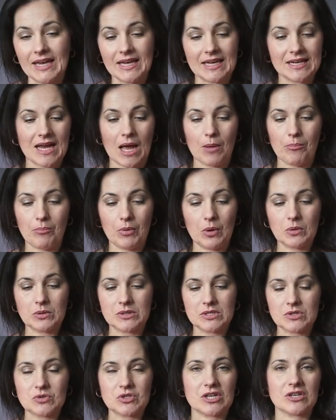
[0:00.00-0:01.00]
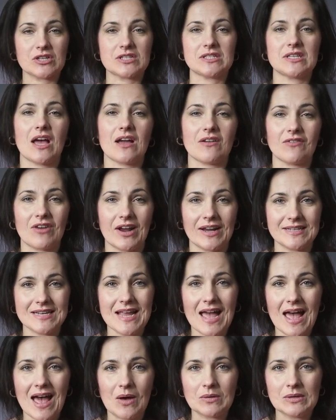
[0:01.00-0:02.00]
I can upload to Shutterstock
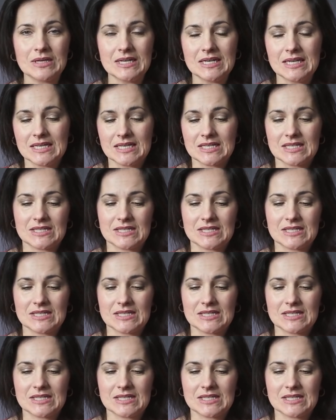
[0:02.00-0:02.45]
right now.